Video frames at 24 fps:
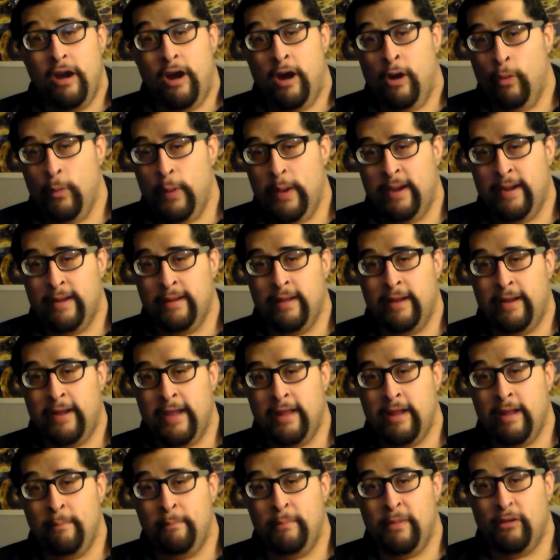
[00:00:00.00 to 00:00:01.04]
Or are we gonna
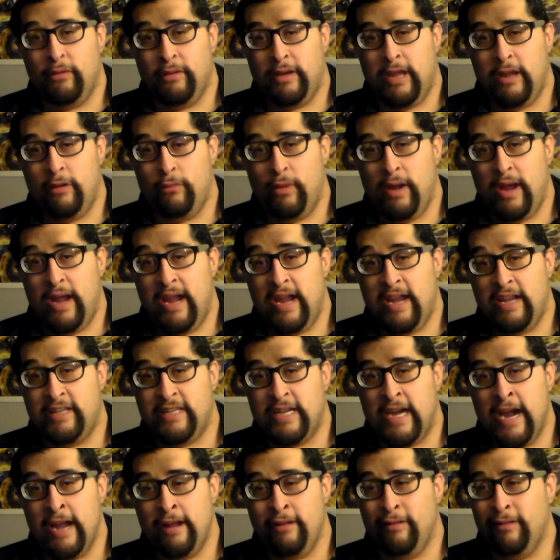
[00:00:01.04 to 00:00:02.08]
get a Milky Way
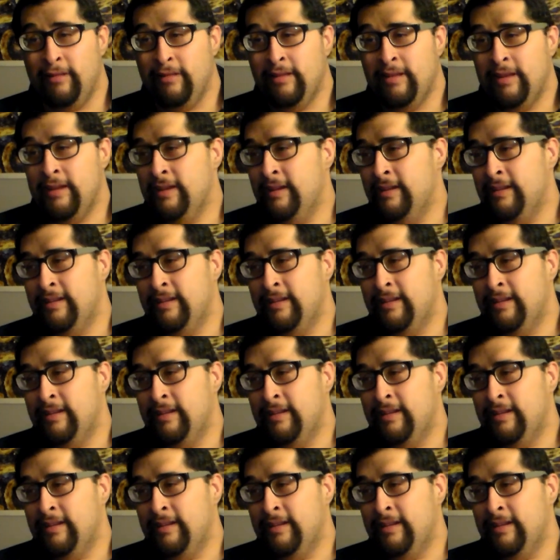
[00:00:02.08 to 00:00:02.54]
title?